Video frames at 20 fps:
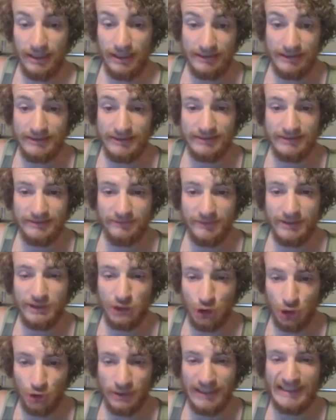It is
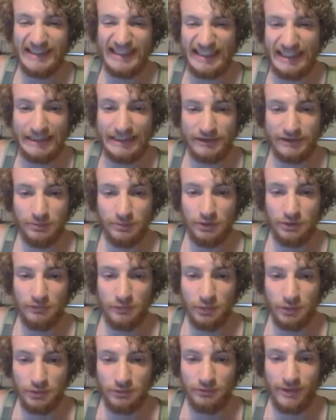featured in the Guinness
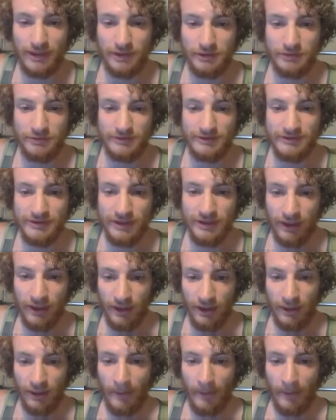Book of World Records,